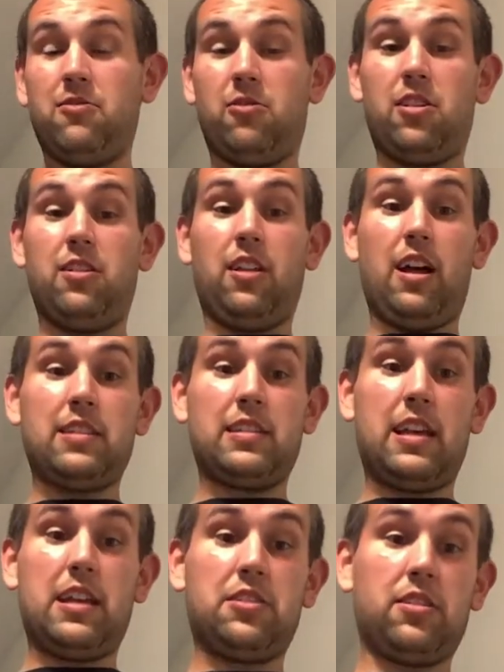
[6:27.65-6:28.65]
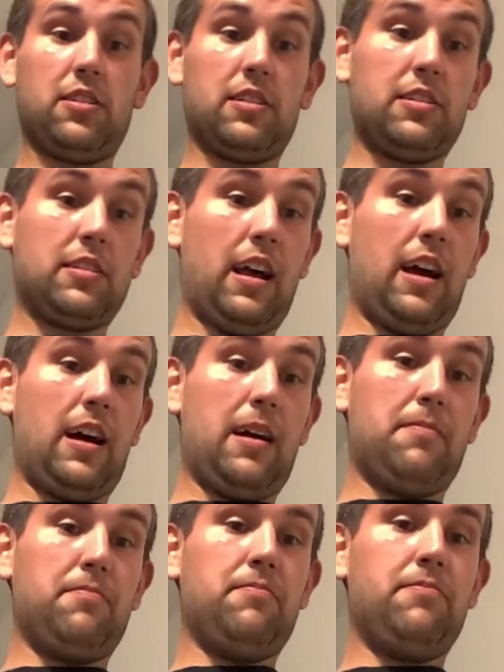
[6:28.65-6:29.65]
We're in Los Angeles.
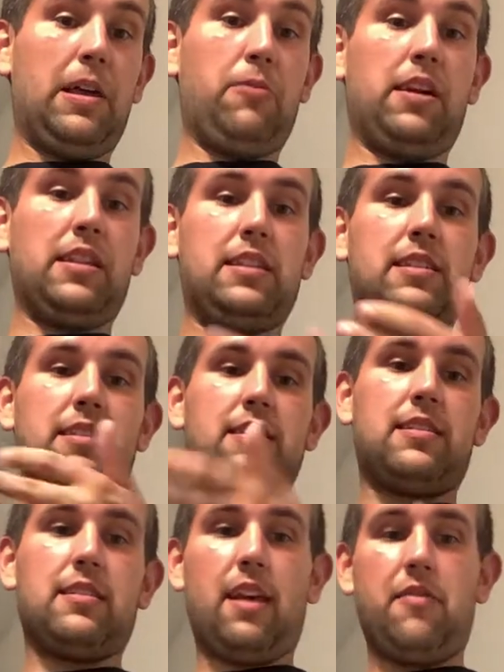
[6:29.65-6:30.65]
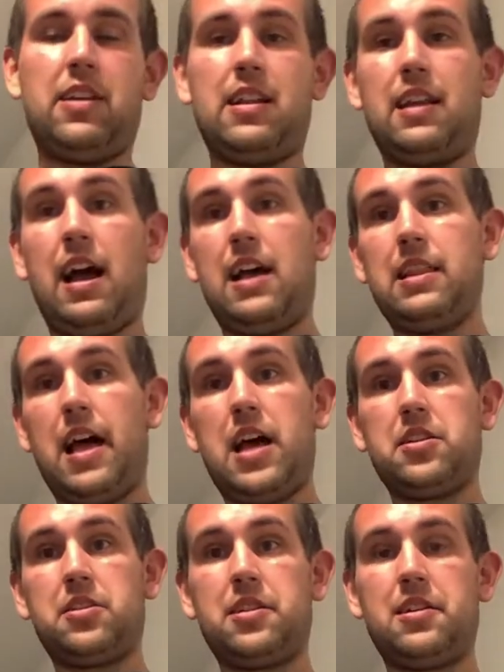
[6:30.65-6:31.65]
They went 7-9
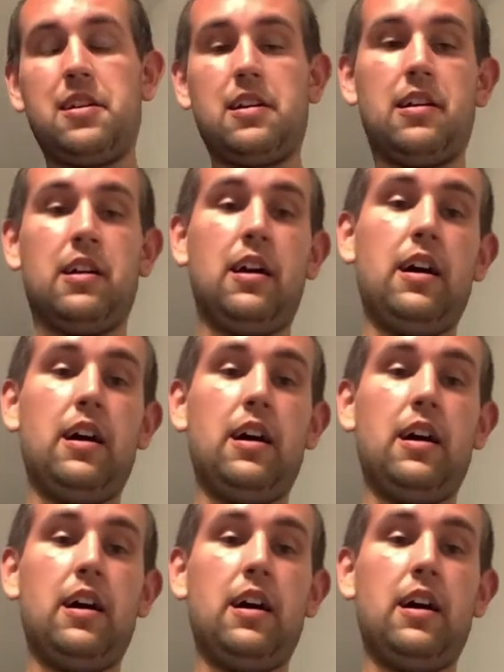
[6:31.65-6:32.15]
last year.